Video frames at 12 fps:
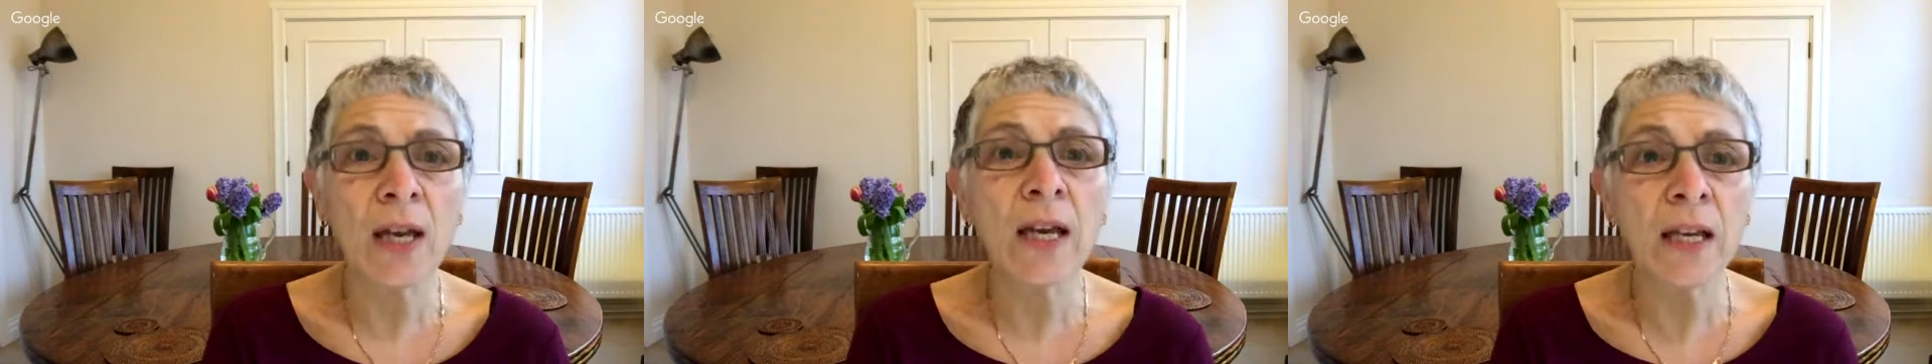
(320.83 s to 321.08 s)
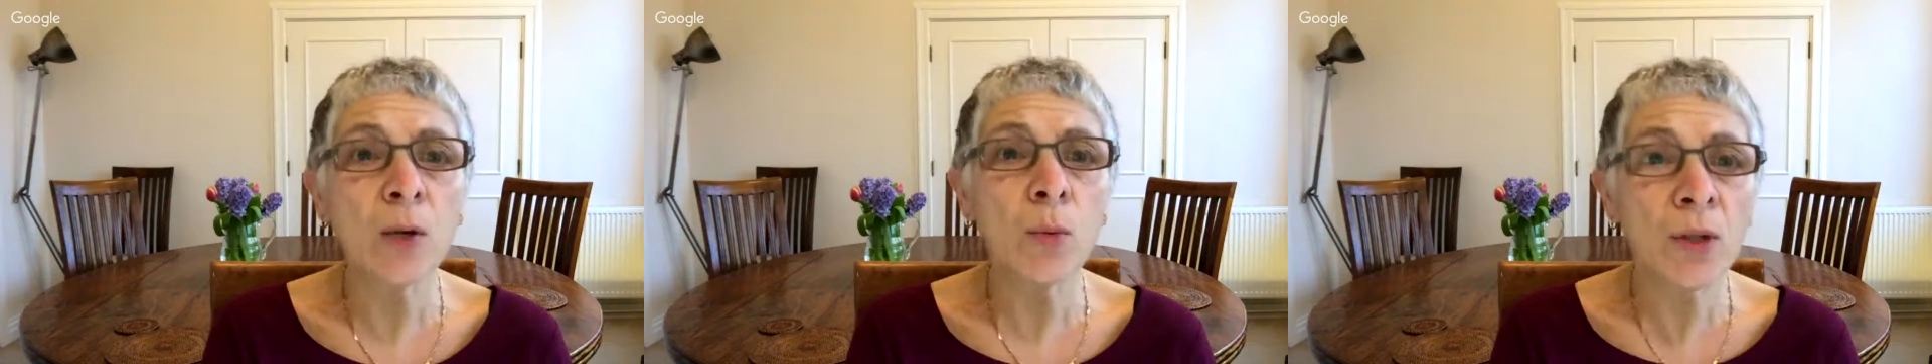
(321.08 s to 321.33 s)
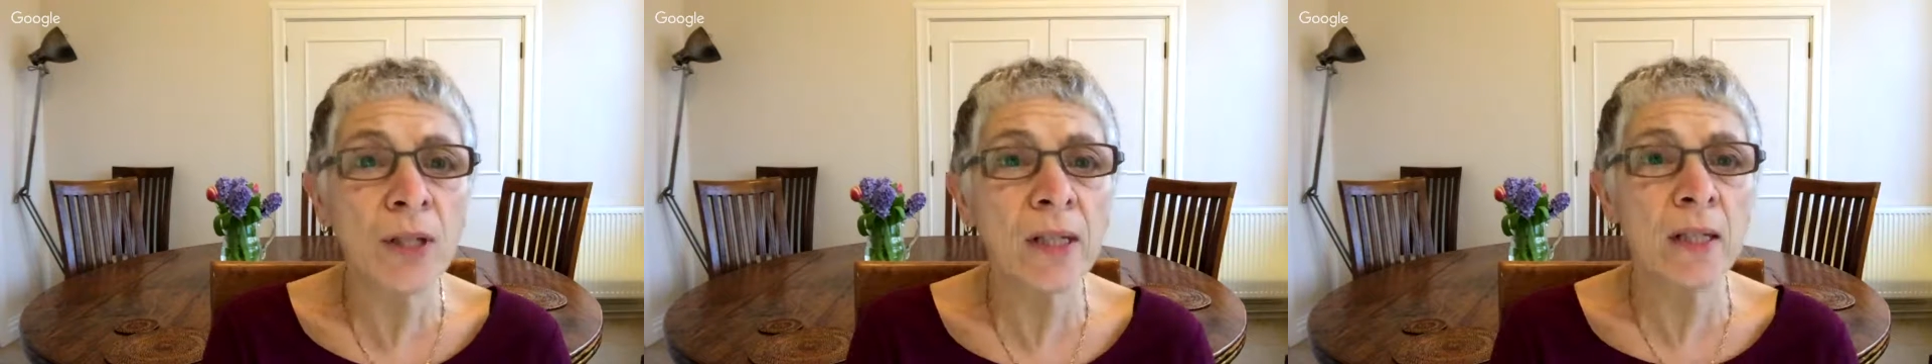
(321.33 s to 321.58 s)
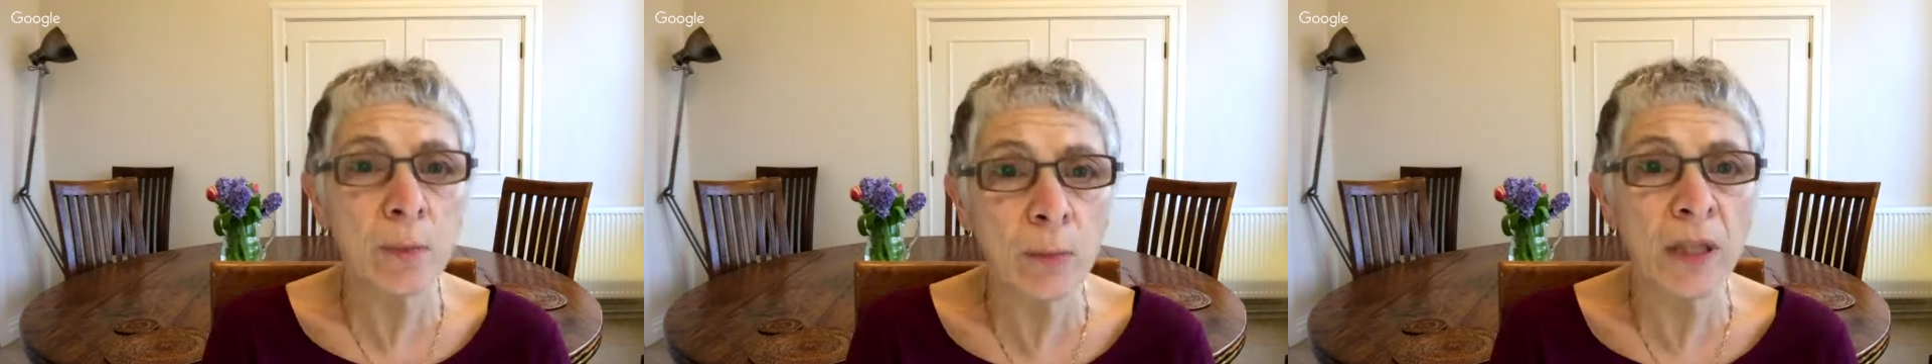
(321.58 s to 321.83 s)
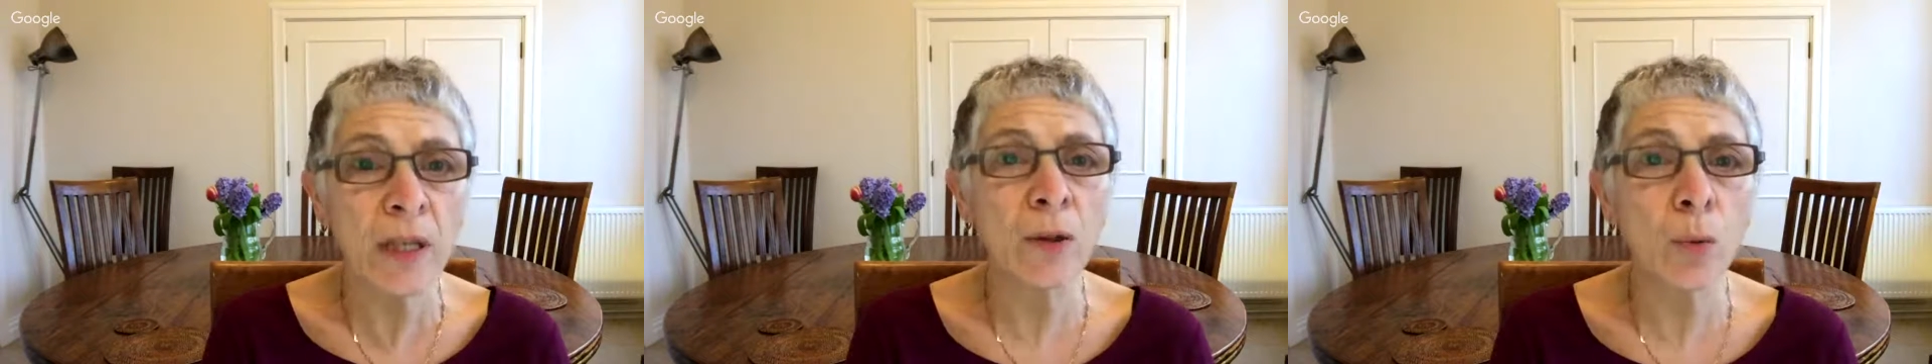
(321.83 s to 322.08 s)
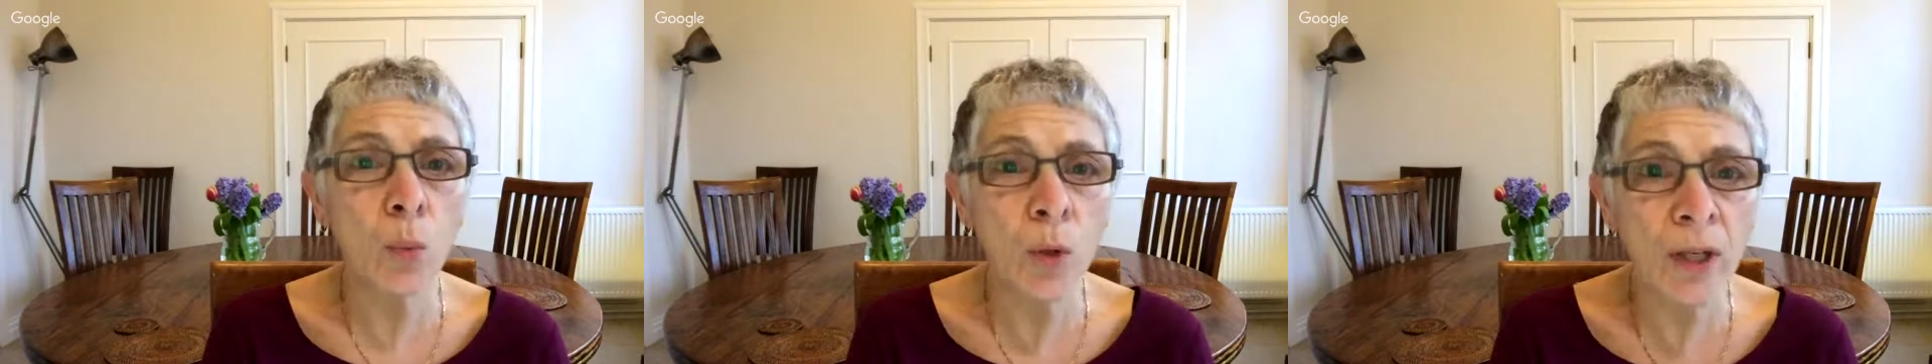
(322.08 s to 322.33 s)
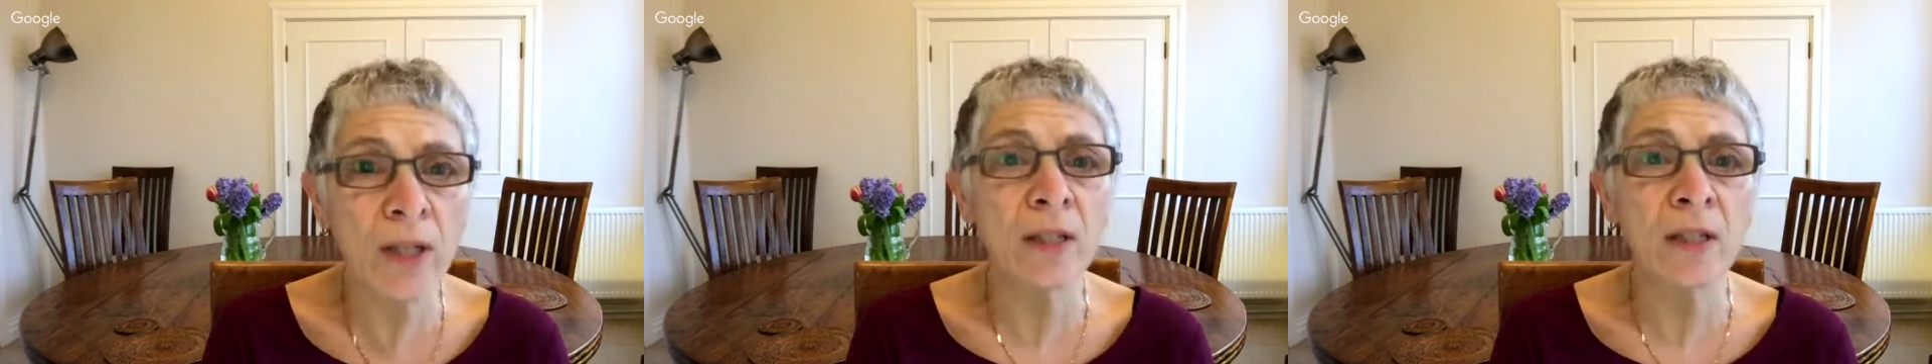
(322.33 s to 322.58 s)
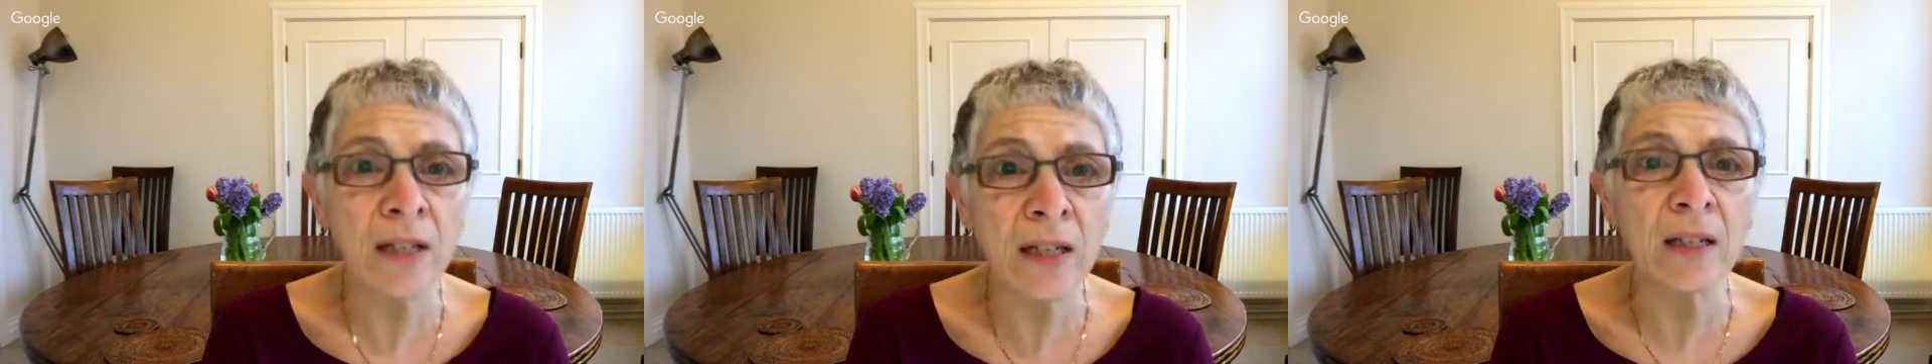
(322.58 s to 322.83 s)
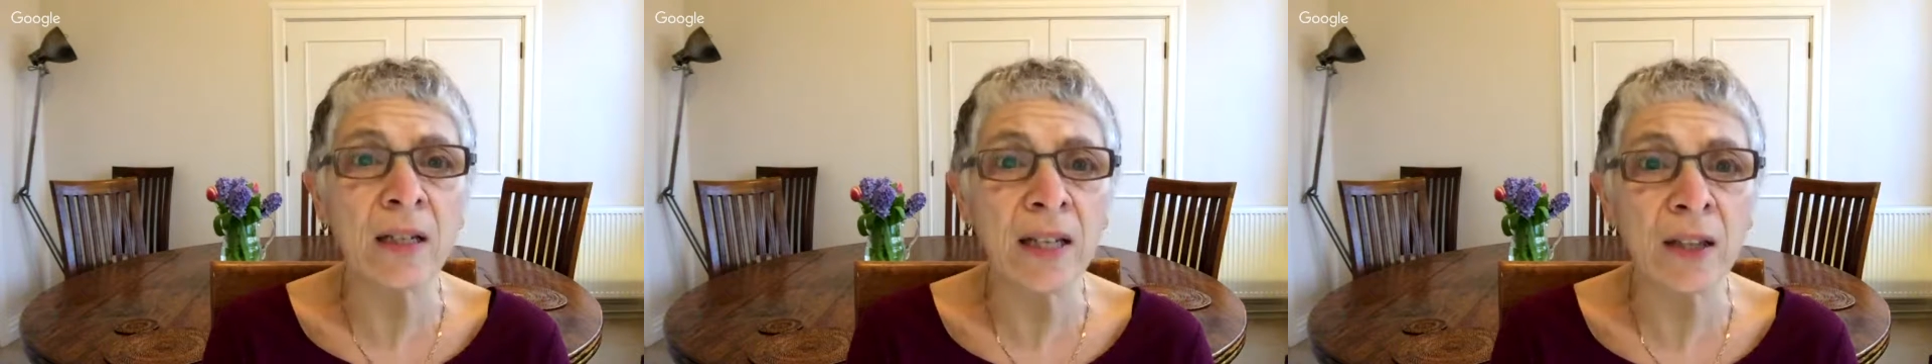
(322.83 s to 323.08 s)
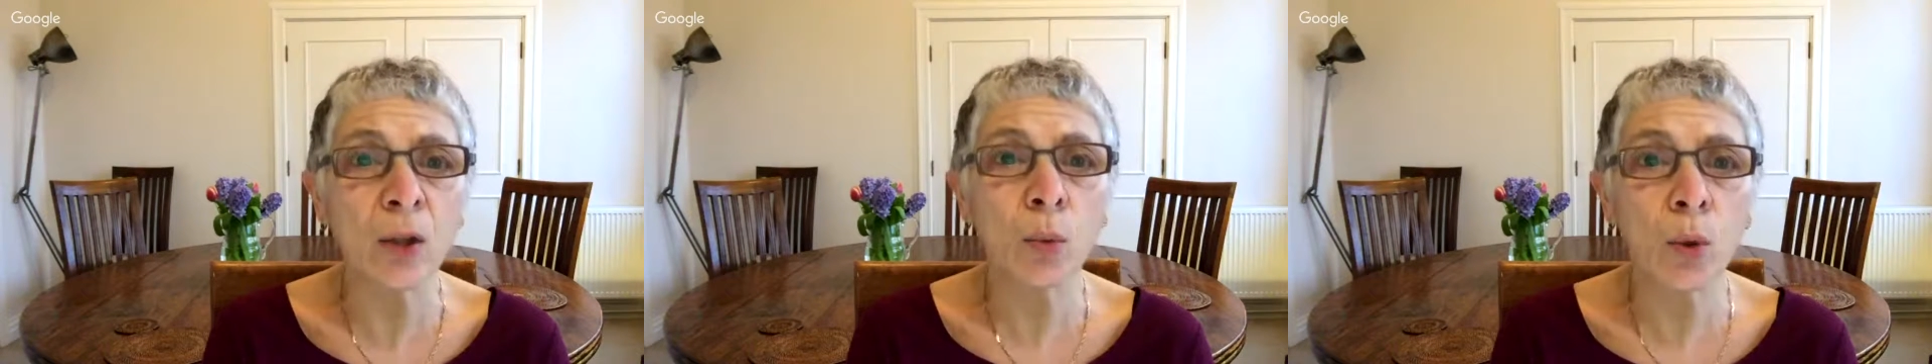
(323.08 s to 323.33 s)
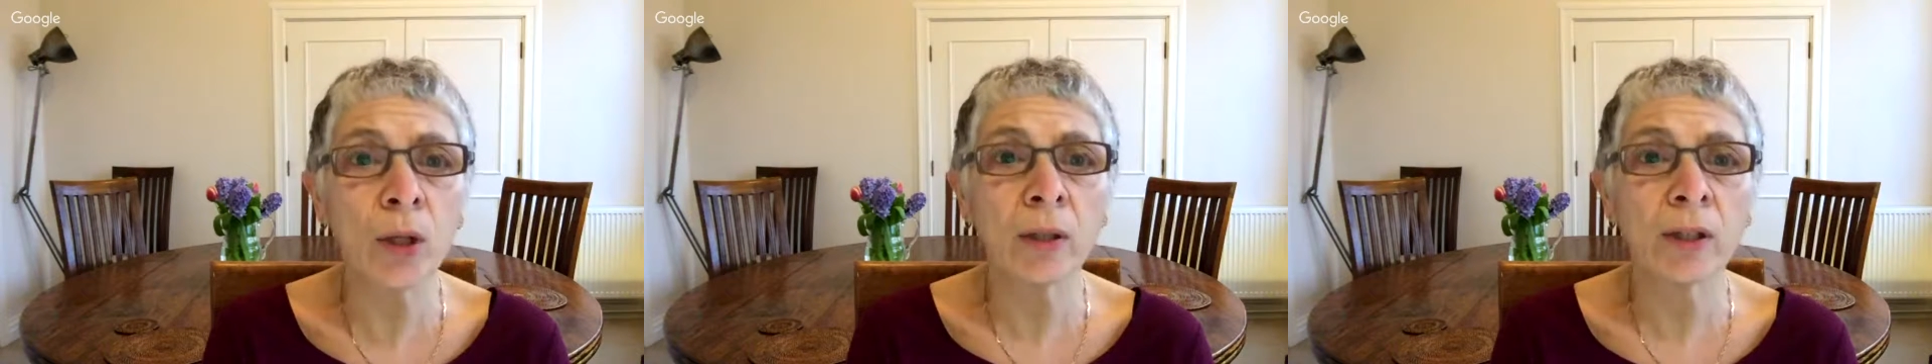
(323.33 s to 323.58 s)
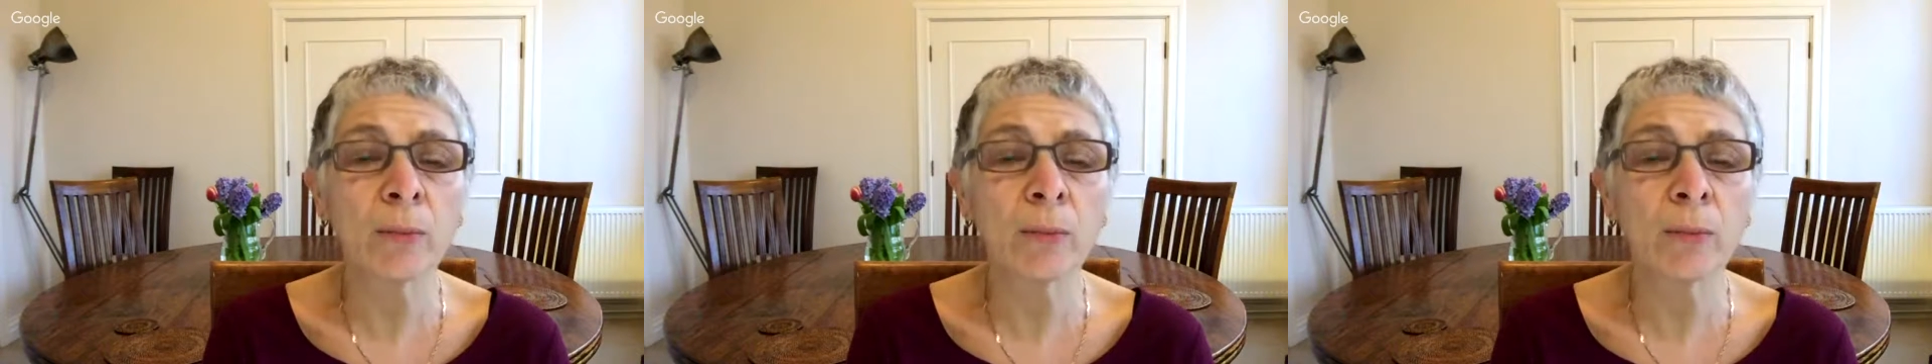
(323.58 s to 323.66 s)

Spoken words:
he was simply the worst leader in the world,